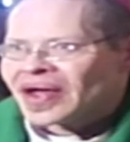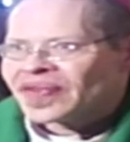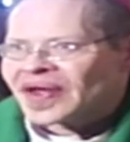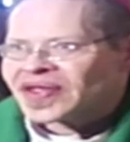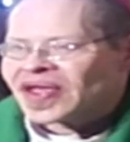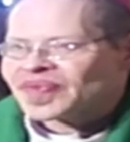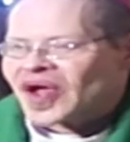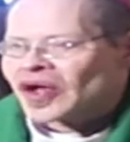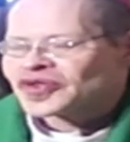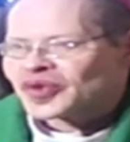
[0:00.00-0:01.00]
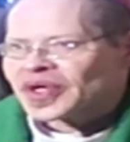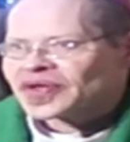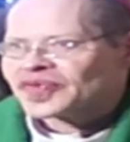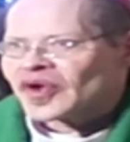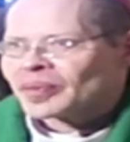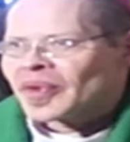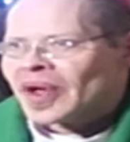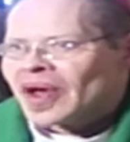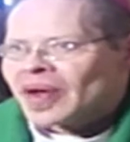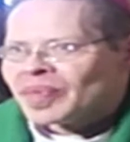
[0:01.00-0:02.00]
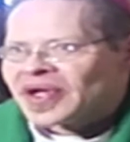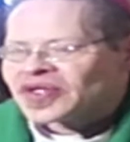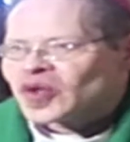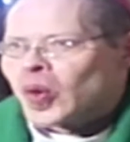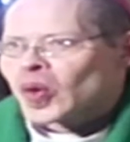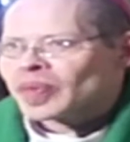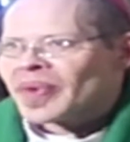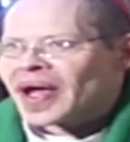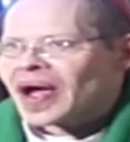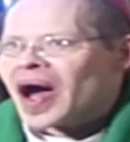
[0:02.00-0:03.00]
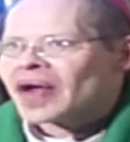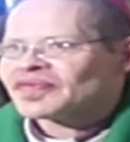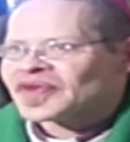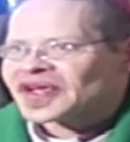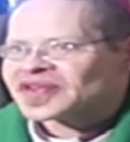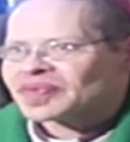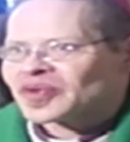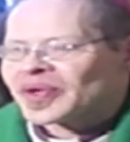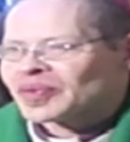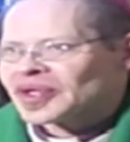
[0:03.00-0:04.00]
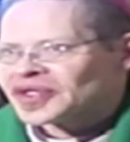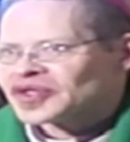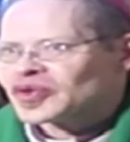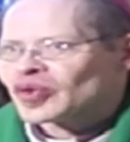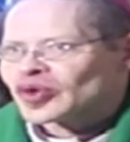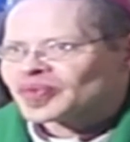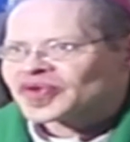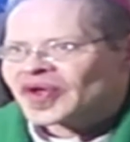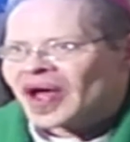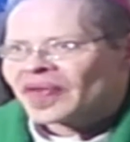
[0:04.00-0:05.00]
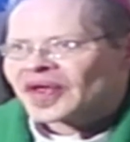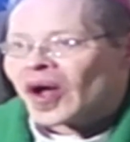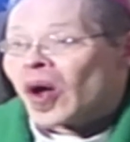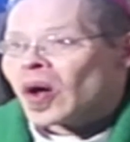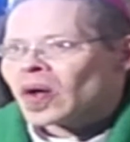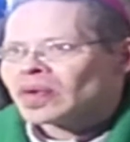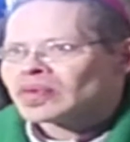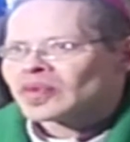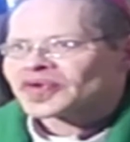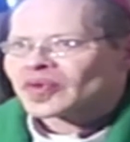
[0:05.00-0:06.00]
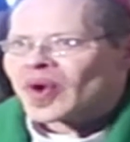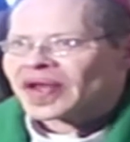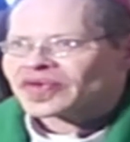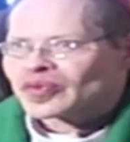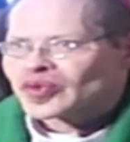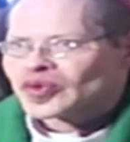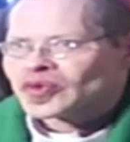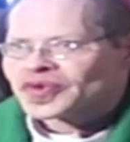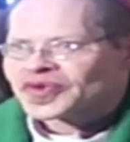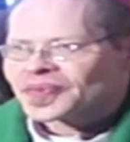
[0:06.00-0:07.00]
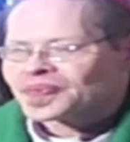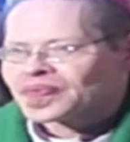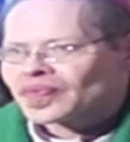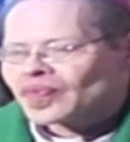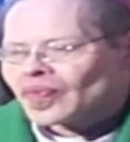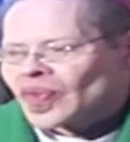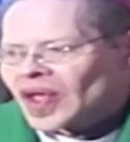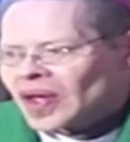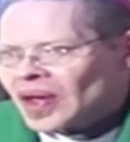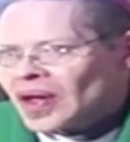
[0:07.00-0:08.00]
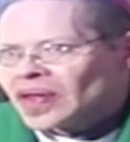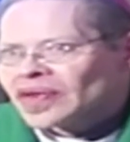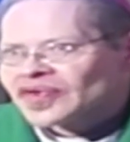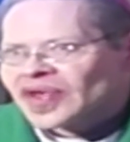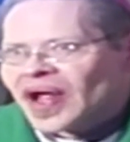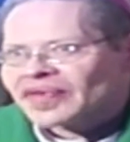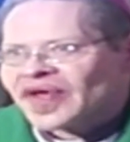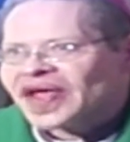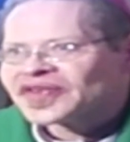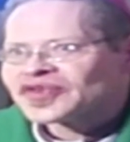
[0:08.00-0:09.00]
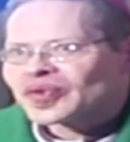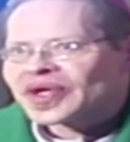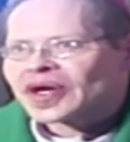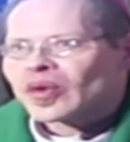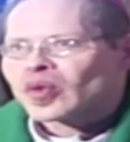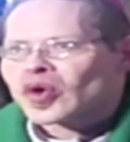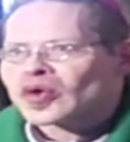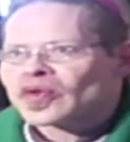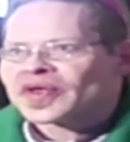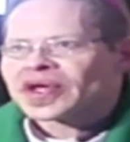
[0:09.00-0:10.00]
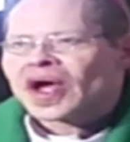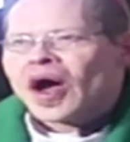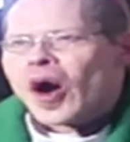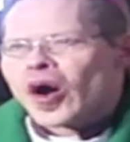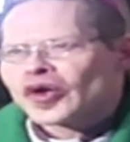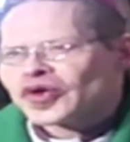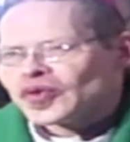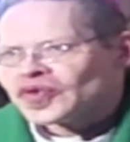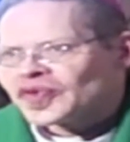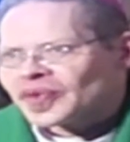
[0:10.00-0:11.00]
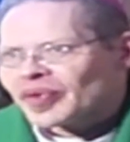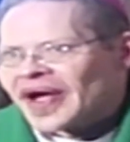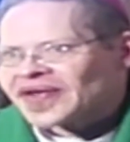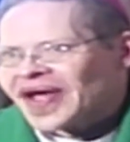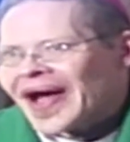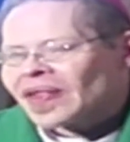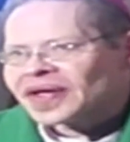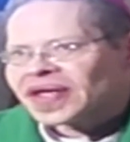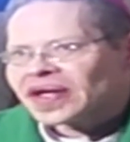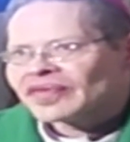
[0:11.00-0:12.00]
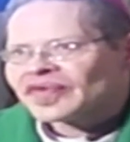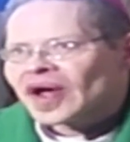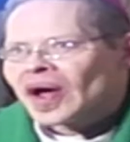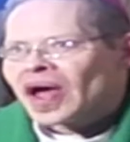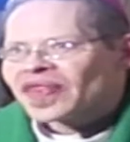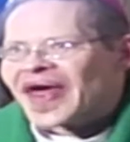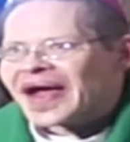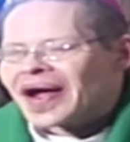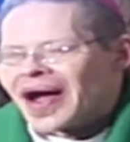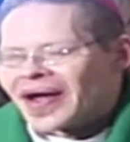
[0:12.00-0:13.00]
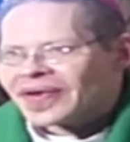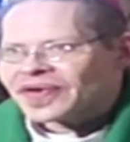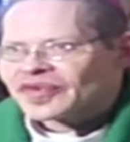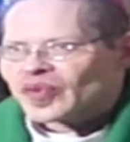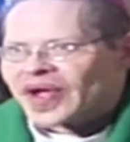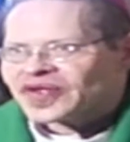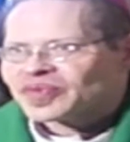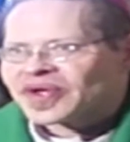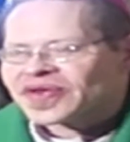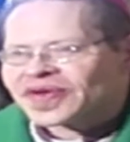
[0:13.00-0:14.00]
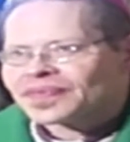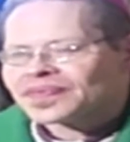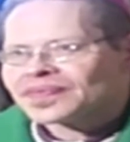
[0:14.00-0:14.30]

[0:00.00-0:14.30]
and that keeps countries from being torn by conflicts between religious groups that all want to write the rules. There's a lot of history in our world that argues for the practicality of that kind of arrangement.